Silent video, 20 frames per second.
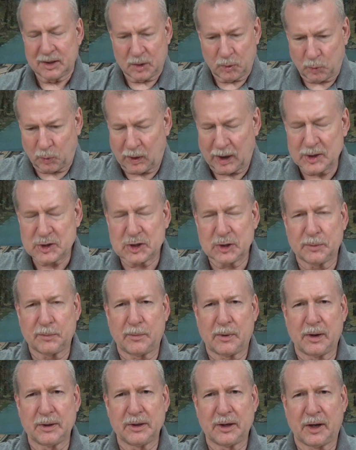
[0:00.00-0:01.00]
Watch
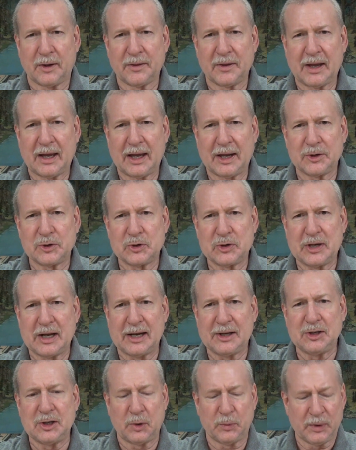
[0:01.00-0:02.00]
them on, on the
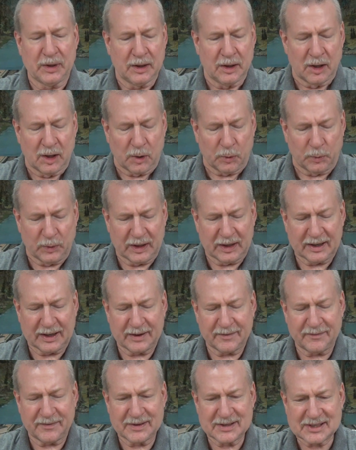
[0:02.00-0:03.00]
internet. You know, we, we
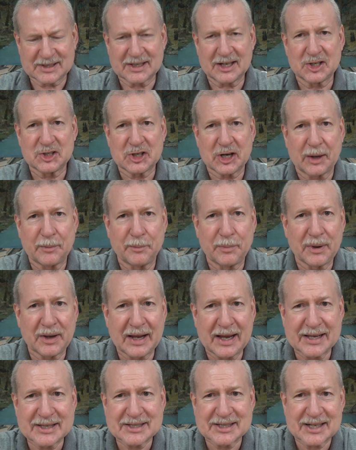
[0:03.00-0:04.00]
live in such a
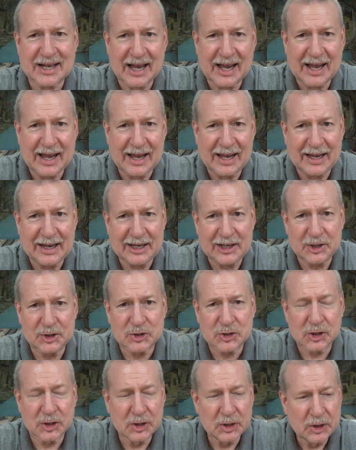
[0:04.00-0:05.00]
blessed
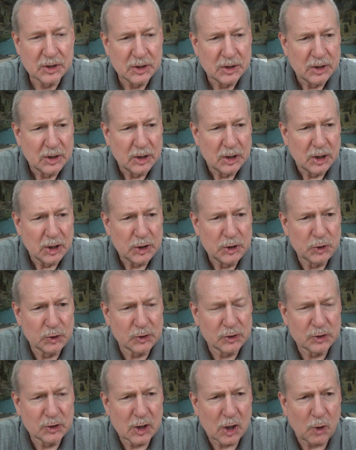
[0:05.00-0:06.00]
age. You
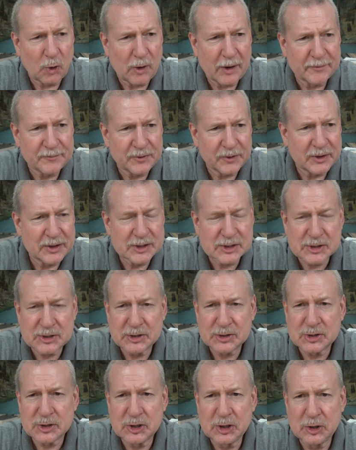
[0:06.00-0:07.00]
can go on, for
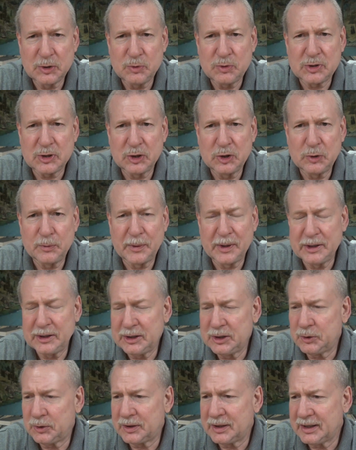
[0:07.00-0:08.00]
instance, YouTube, and
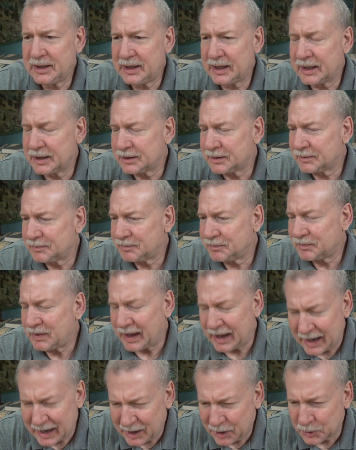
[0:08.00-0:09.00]
you can get
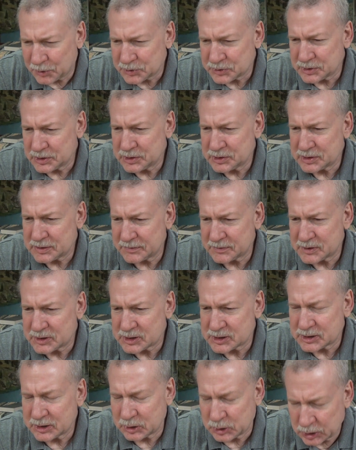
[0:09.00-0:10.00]
thousands
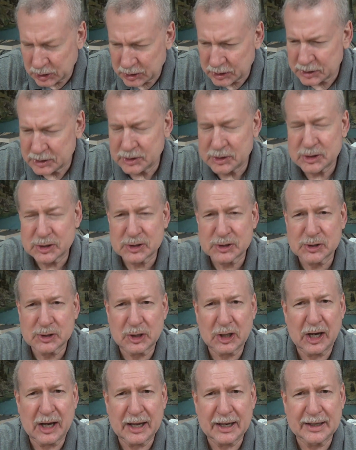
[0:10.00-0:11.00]
of good,
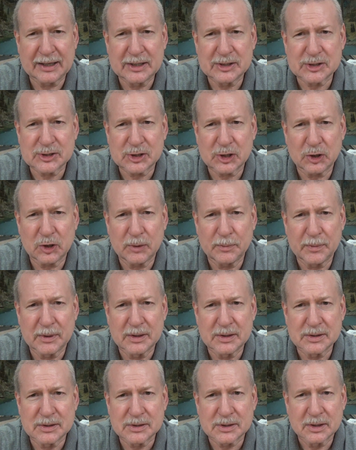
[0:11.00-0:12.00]
scholarly
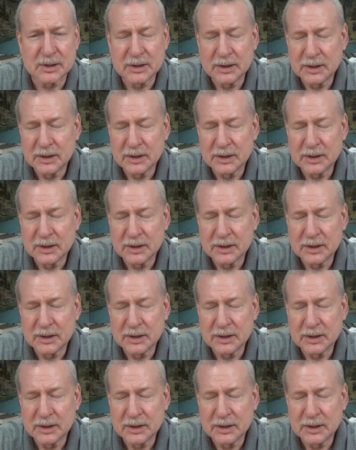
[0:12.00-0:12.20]
sermons